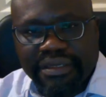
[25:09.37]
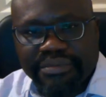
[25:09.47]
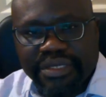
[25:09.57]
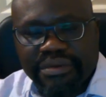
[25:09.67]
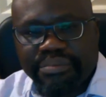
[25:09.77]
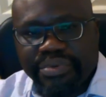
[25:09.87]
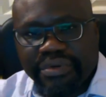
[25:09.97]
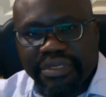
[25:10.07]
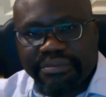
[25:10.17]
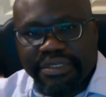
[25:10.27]
can become
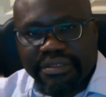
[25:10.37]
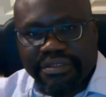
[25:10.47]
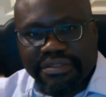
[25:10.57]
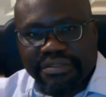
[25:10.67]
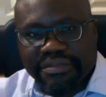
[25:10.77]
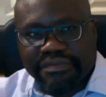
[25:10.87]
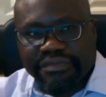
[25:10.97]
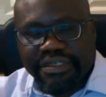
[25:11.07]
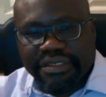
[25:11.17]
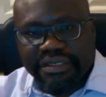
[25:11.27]
poorly because
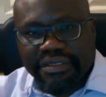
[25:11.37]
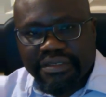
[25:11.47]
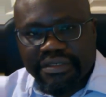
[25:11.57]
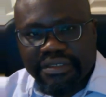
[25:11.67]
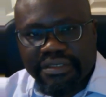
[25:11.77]
of a